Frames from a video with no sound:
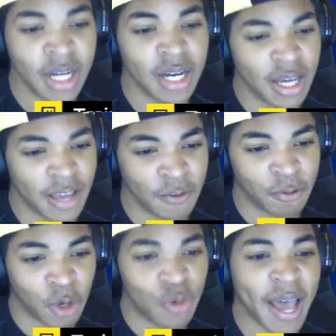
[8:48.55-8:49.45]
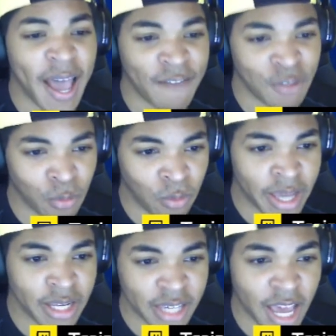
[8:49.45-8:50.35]
if you don't have the right
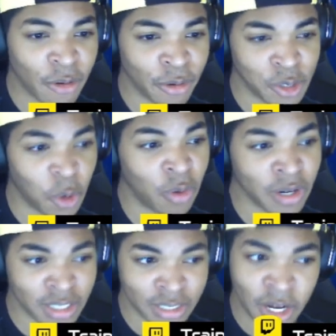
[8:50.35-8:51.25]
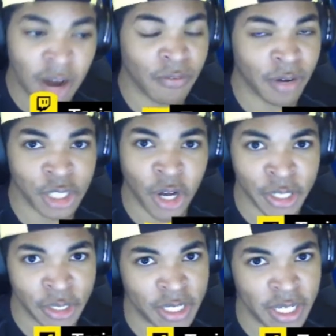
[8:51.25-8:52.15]
counters or coverage on your
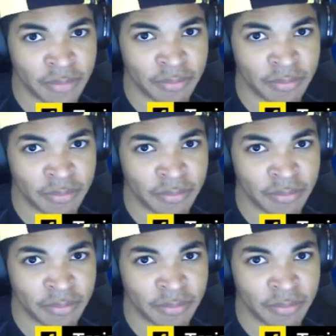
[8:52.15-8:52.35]
team.